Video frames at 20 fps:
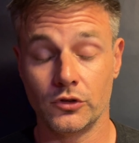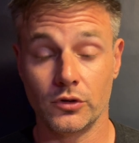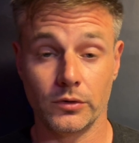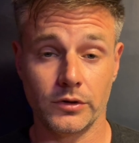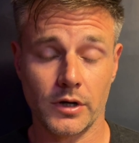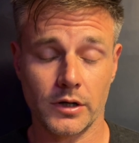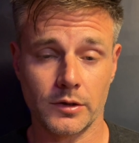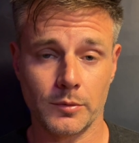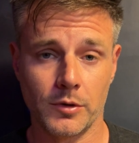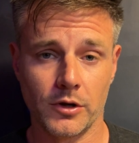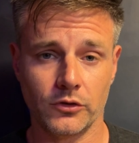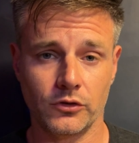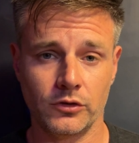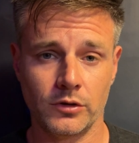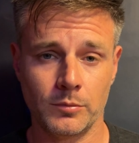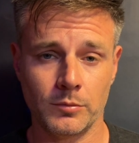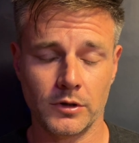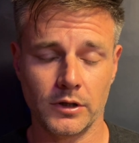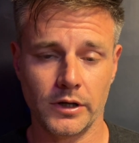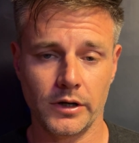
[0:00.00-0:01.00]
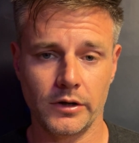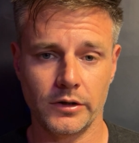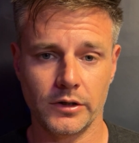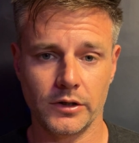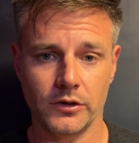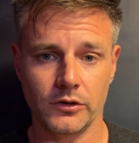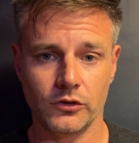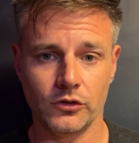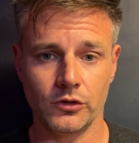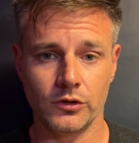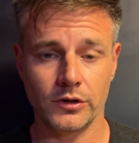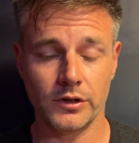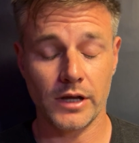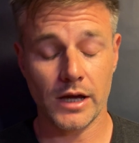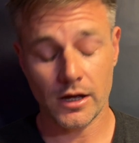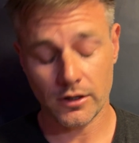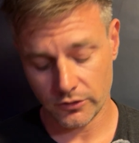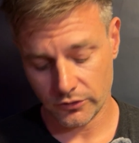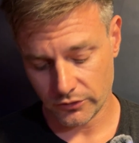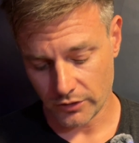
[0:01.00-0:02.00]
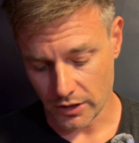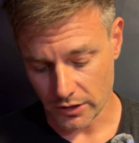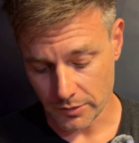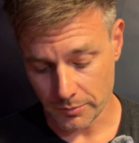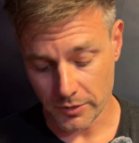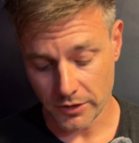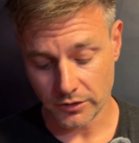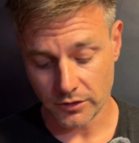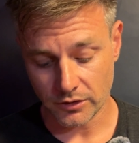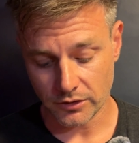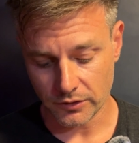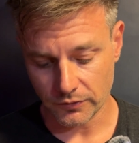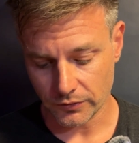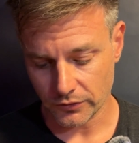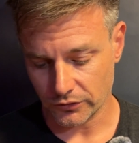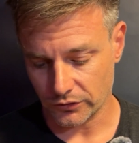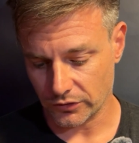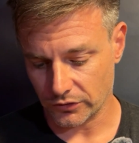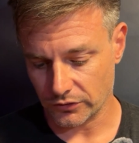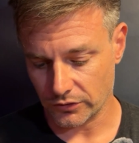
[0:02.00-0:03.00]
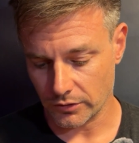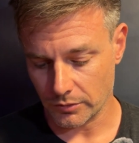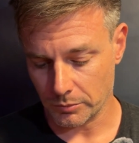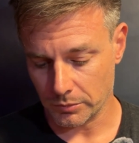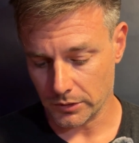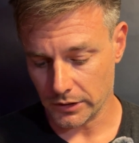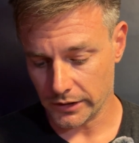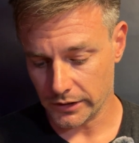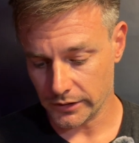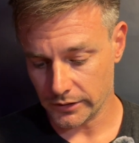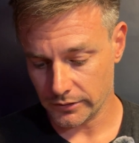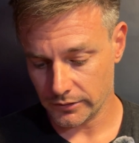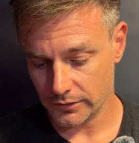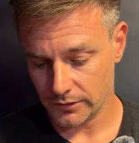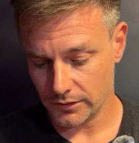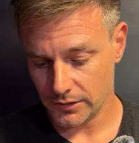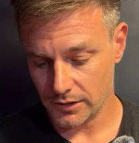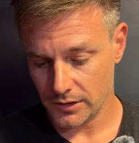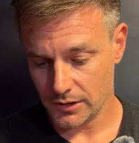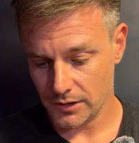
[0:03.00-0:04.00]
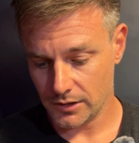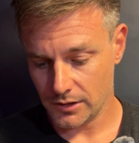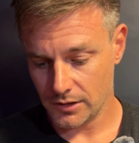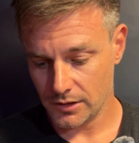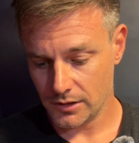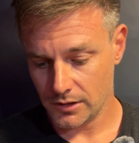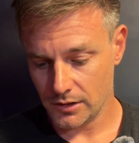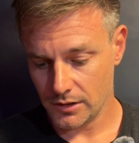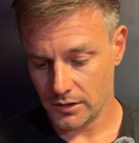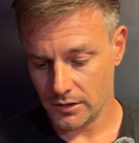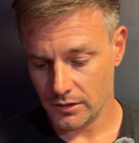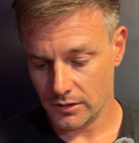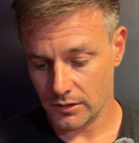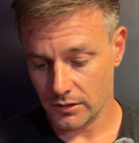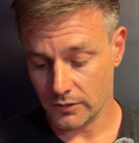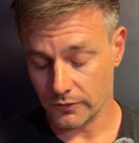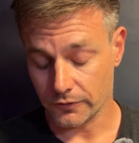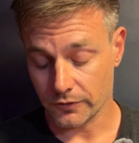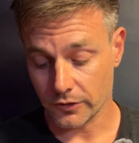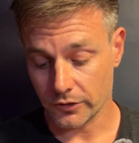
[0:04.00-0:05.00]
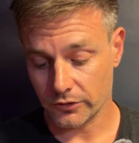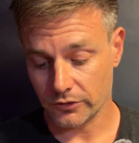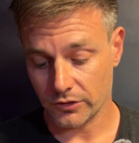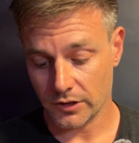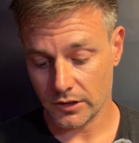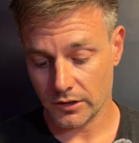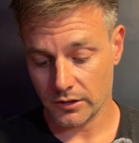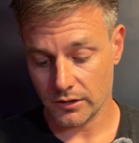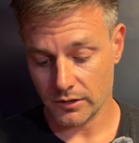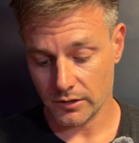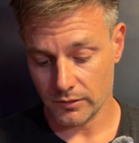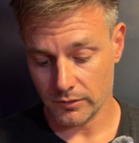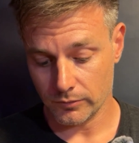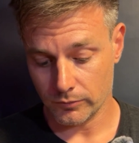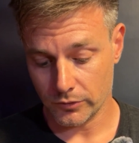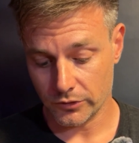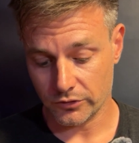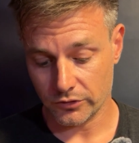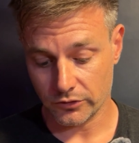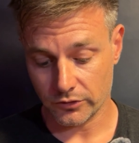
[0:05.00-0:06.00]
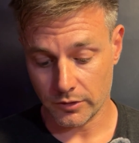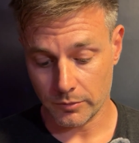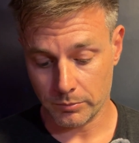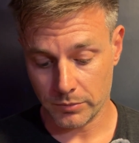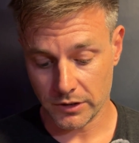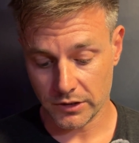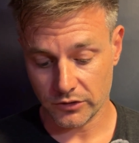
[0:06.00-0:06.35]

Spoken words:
So we talked about similarities. Now let's talk about the differences of the blade. The first thing, which is the